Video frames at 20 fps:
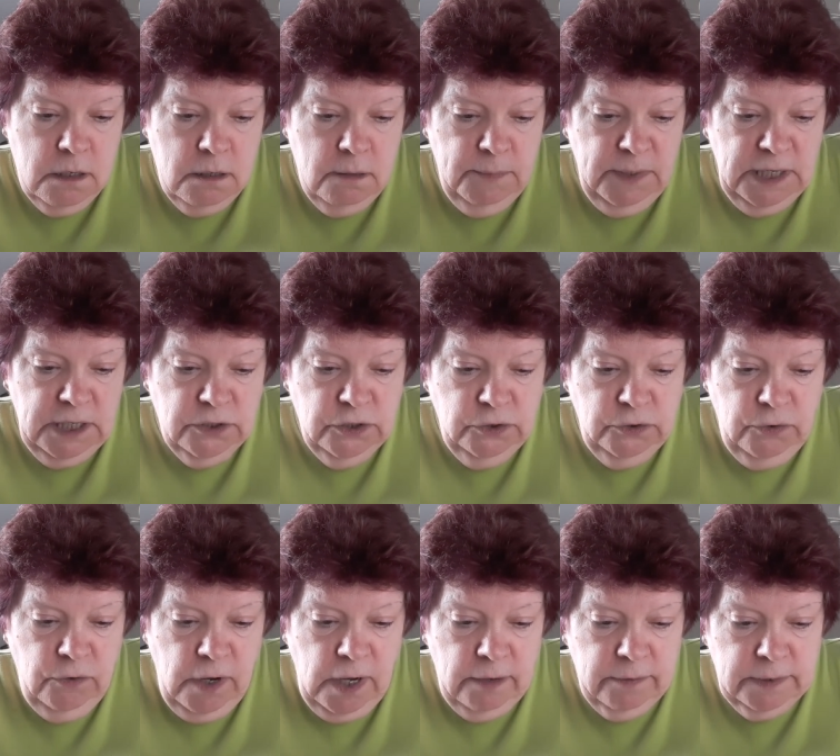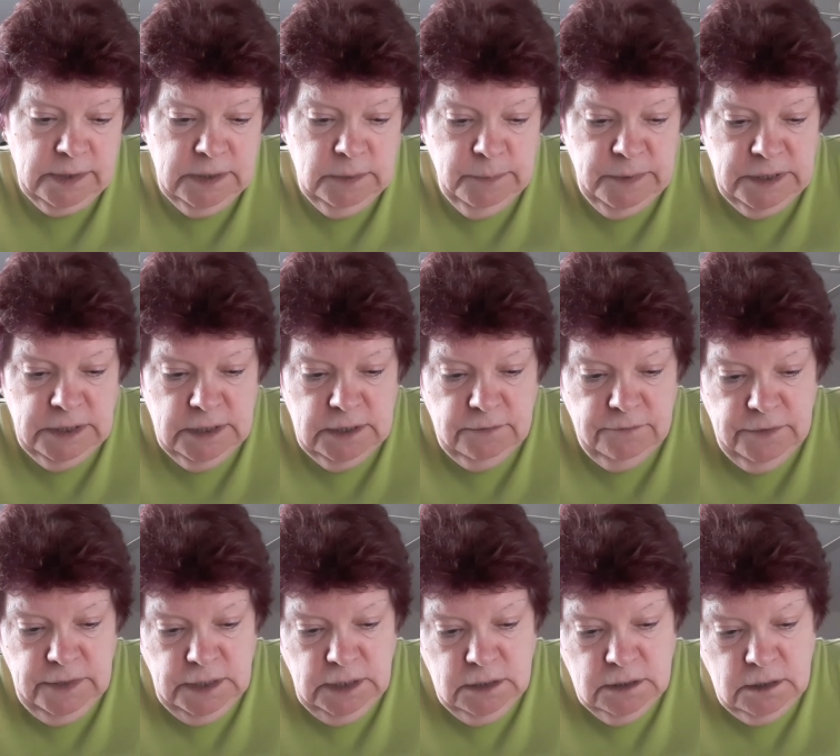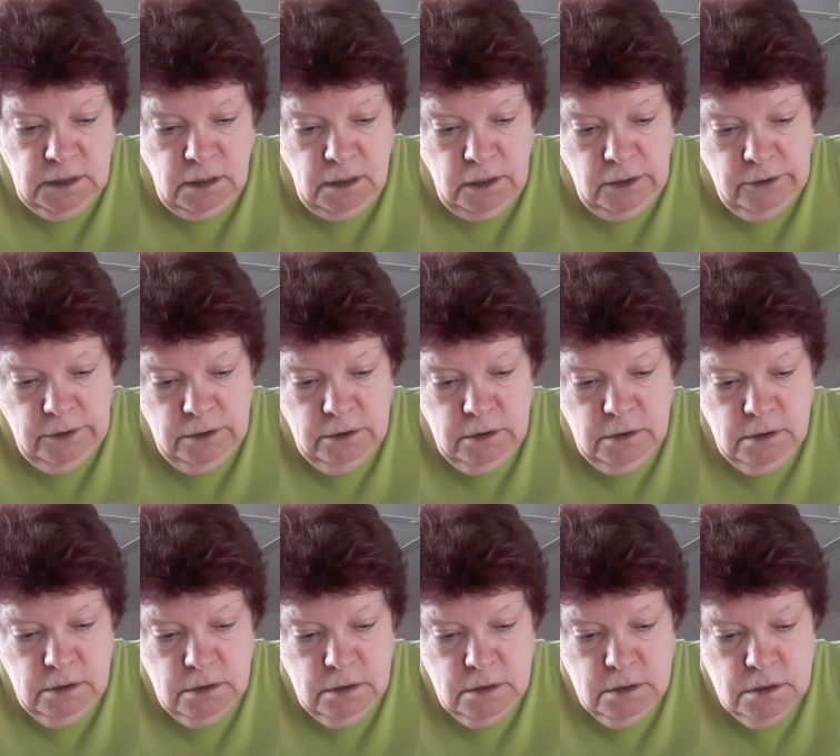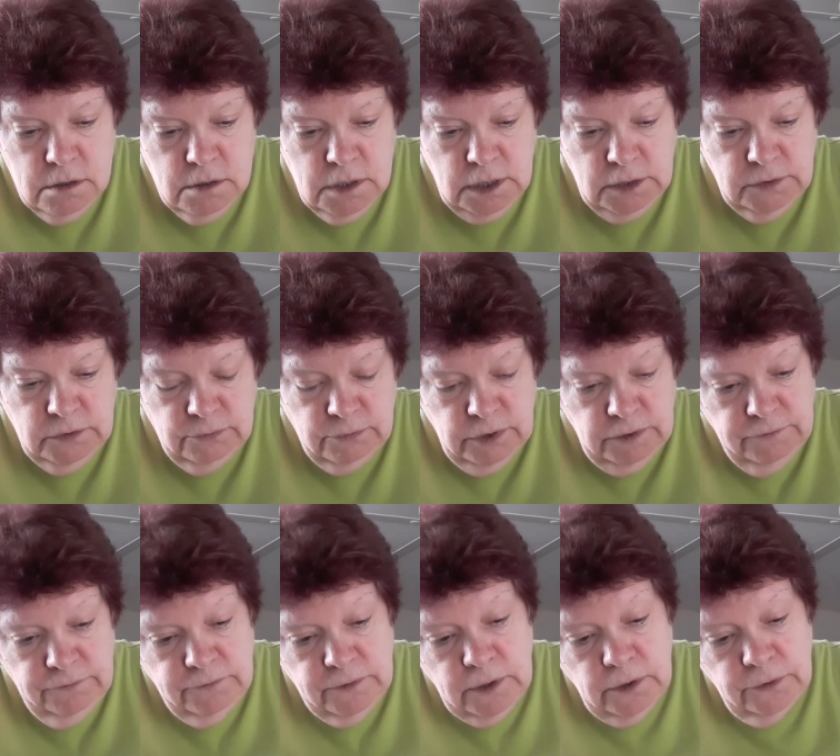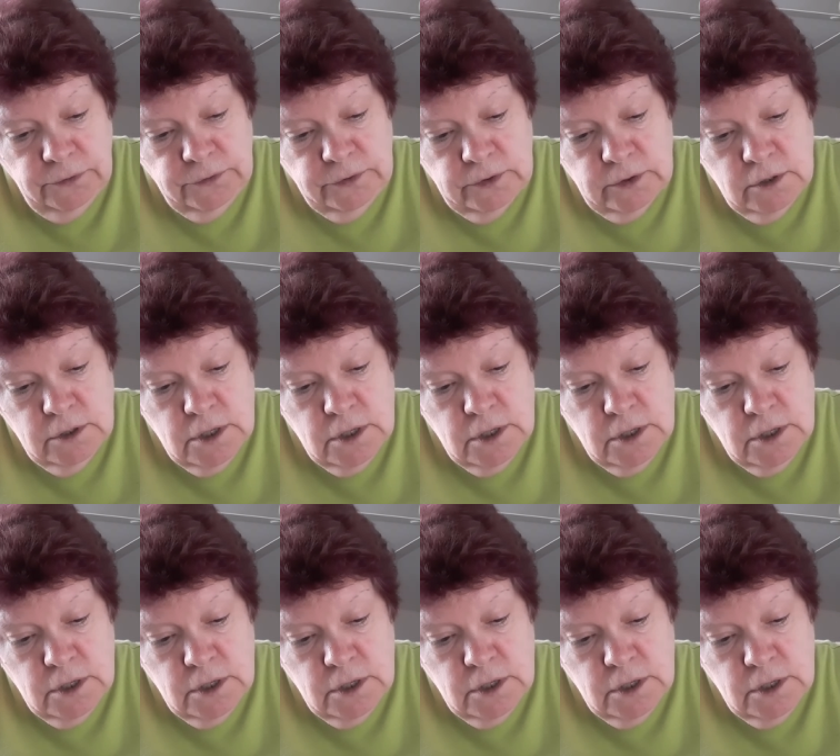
Because you know how expensive these are. These refills.